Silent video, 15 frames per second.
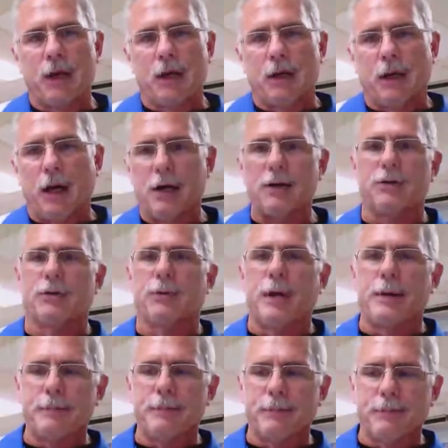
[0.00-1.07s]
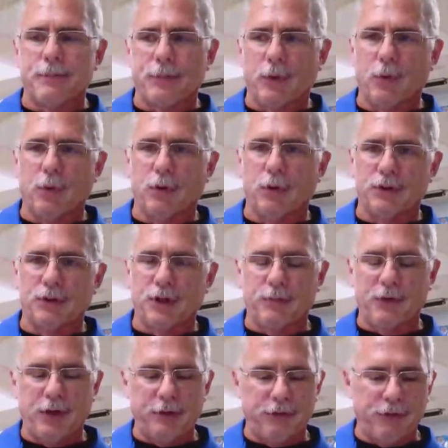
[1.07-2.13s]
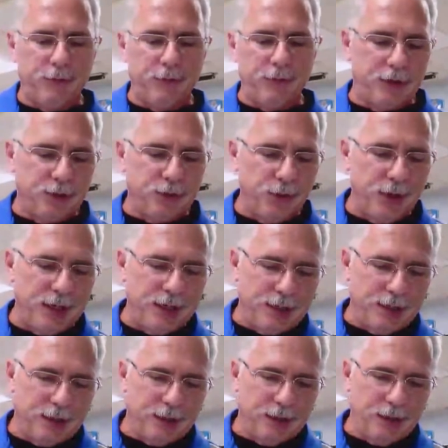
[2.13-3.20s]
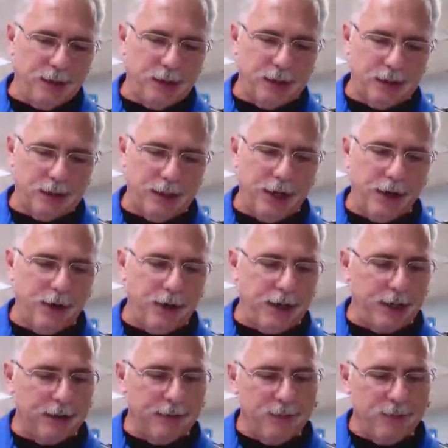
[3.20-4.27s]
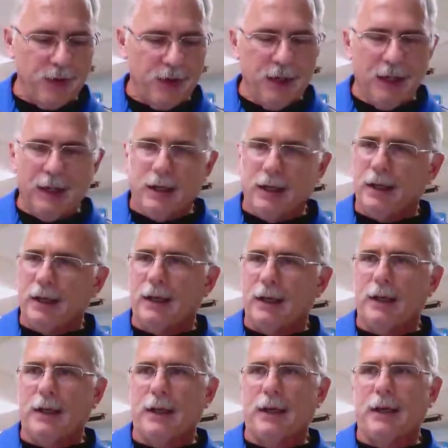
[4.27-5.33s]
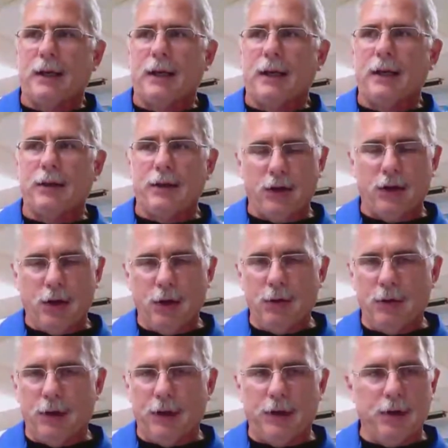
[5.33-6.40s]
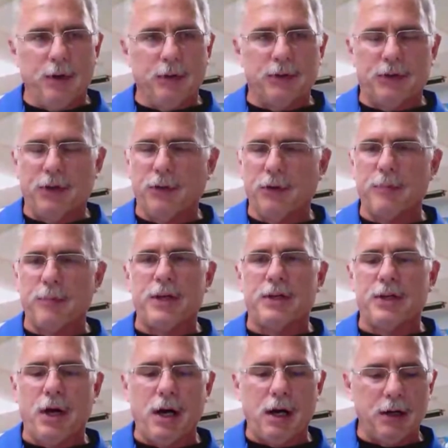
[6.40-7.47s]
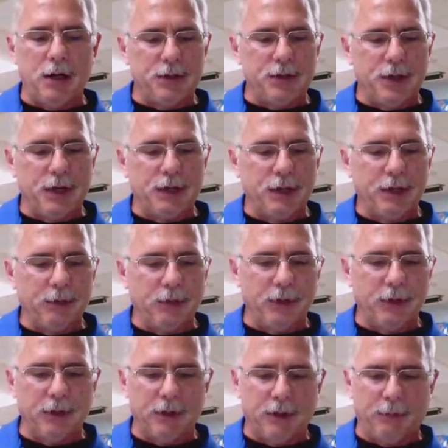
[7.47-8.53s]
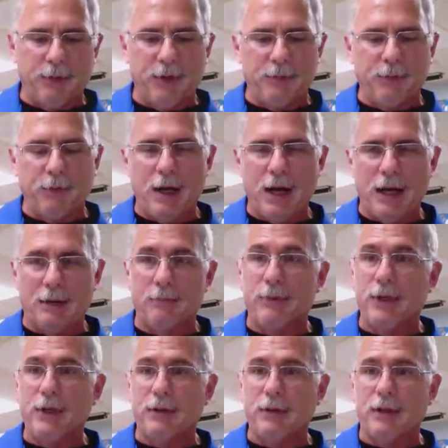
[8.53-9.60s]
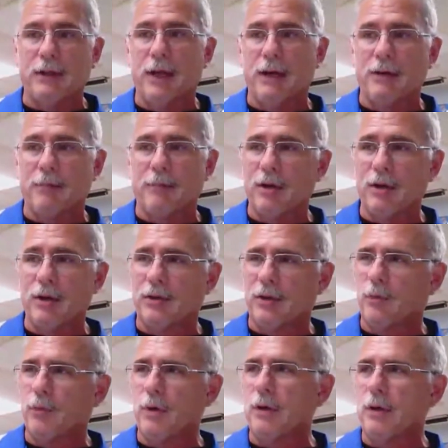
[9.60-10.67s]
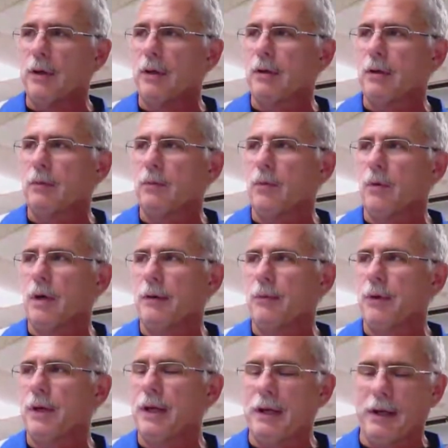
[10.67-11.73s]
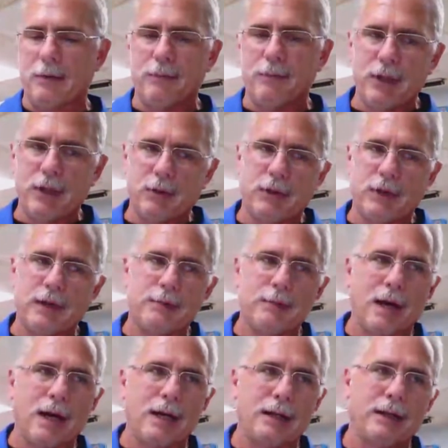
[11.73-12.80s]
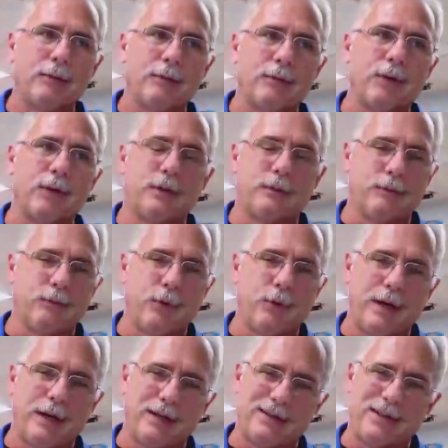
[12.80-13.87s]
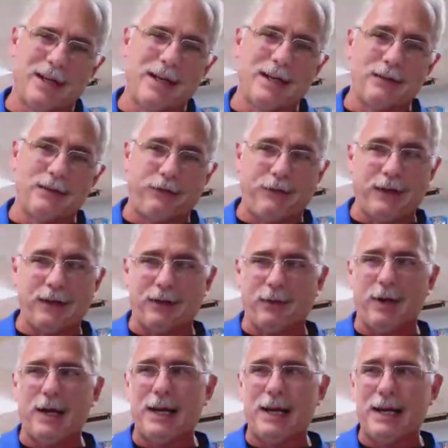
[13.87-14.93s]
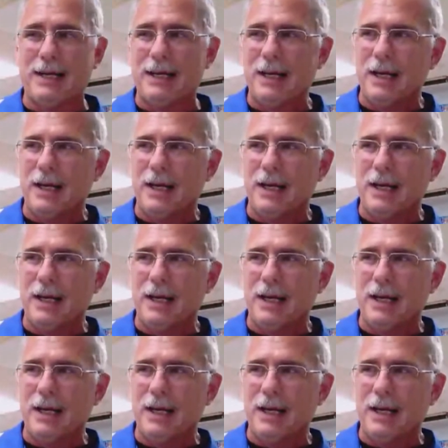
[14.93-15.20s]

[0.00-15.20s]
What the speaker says: ice cream or something from the treat area. It's still going to be charged, and I think what the people got a bill at the end of the month say, why are we getting a bill? We didn't buy anything. But when it says 5th grade